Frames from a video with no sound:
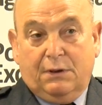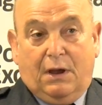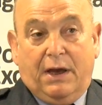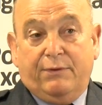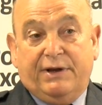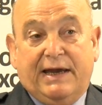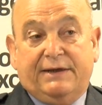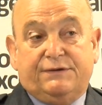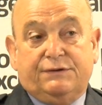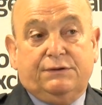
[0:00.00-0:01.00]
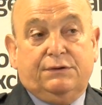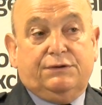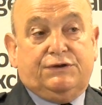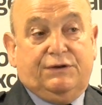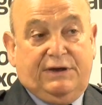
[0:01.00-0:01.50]
I would add
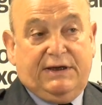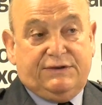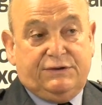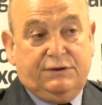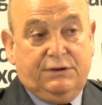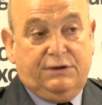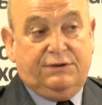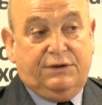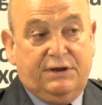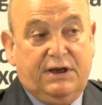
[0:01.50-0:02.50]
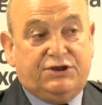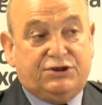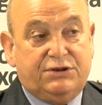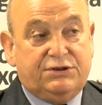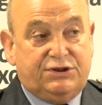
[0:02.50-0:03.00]
to that that the
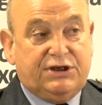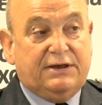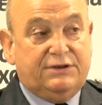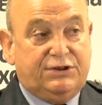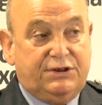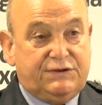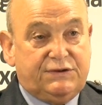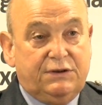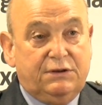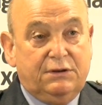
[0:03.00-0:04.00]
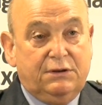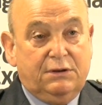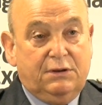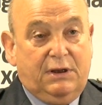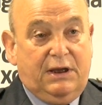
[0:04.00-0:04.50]
nation's challenges
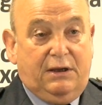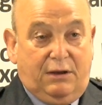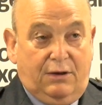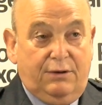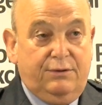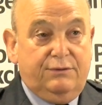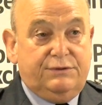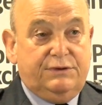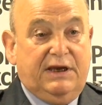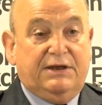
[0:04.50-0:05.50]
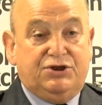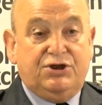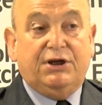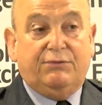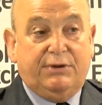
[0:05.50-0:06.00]
include
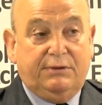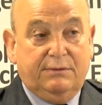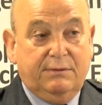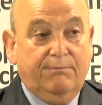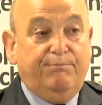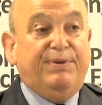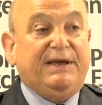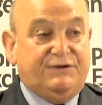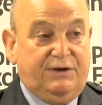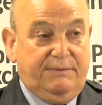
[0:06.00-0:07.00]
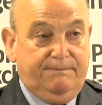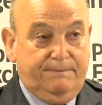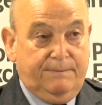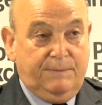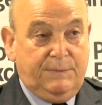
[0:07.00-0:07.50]
engineering, big time.
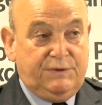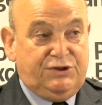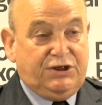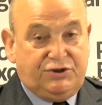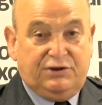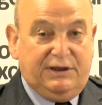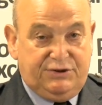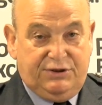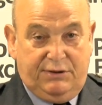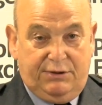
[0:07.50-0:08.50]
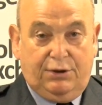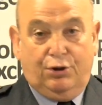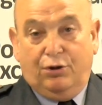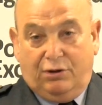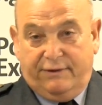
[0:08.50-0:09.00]
Digital engineering,
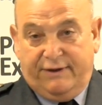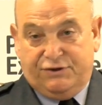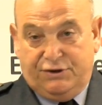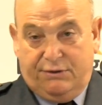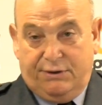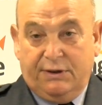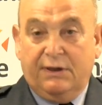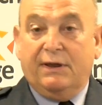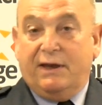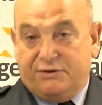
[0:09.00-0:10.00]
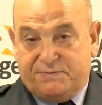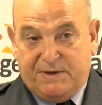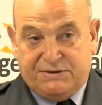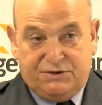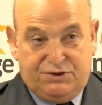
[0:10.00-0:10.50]
nuclear engineering,
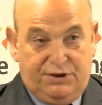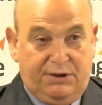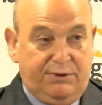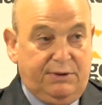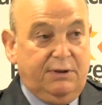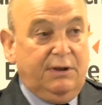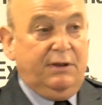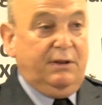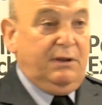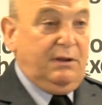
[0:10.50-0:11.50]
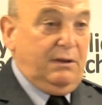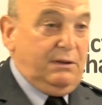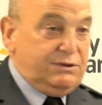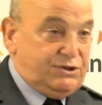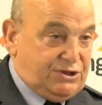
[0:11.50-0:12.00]
aerospace engineering,
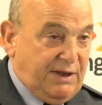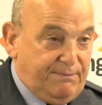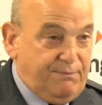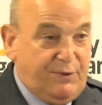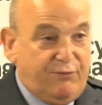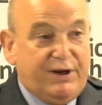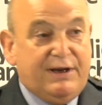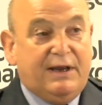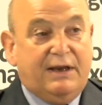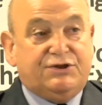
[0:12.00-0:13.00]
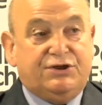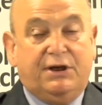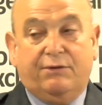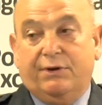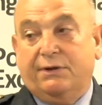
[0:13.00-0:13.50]
ship marine
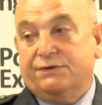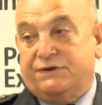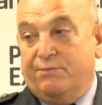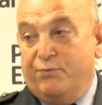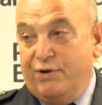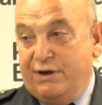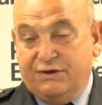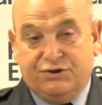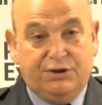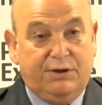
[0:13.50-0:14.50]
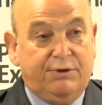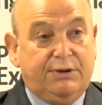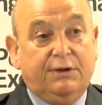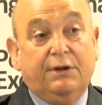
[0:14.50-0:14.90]
engineering, submarine engineering,